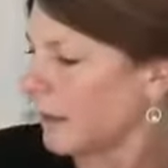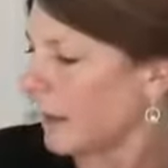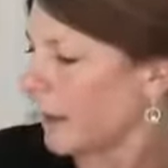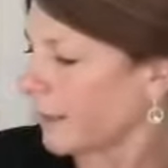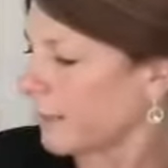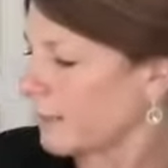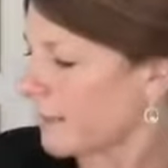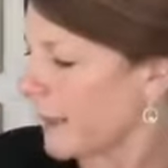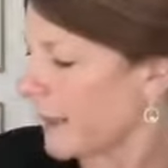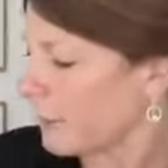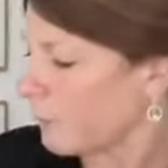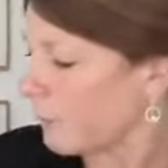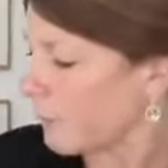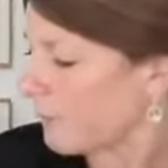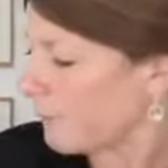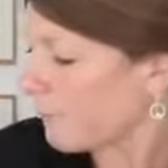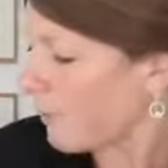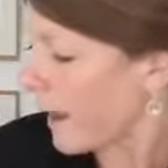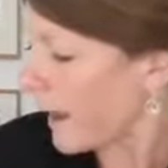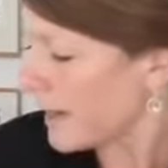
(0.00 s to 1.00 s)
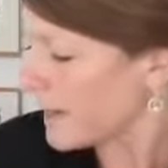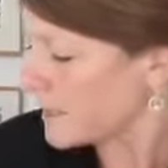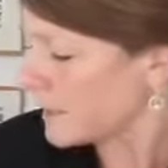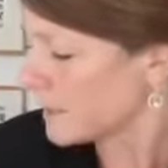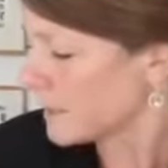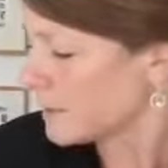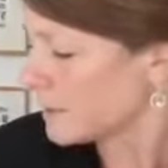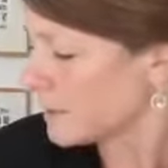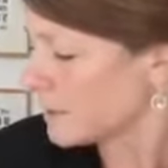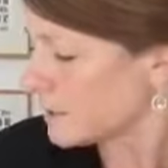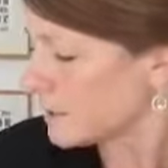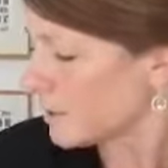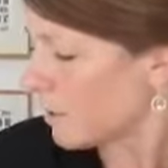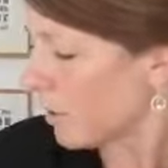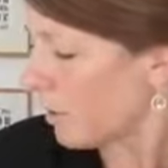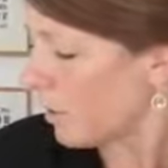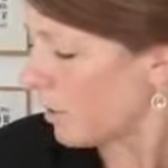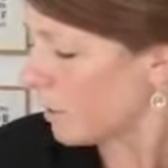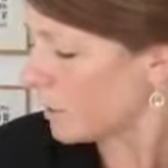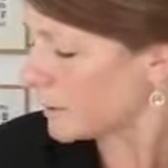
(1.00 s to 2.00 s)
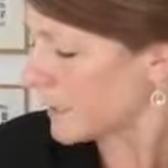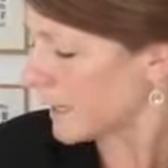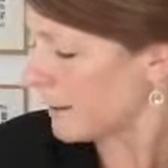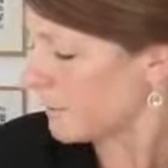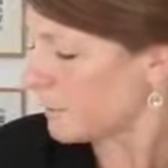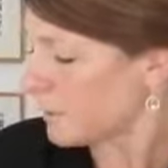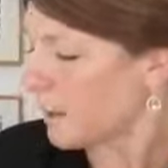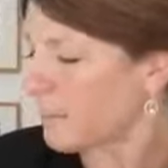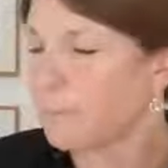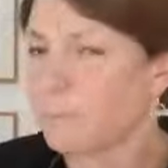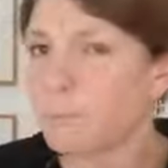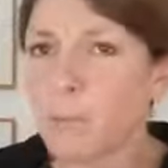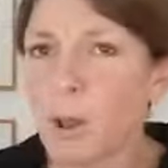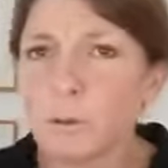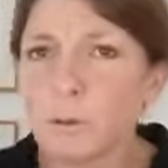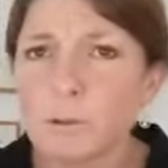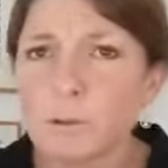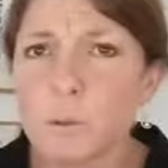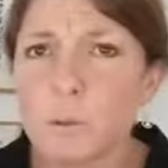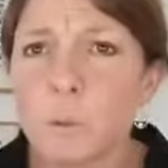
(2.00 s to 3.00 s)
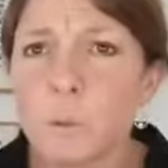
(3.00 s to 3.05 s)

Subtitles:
And they were frightened and called him the most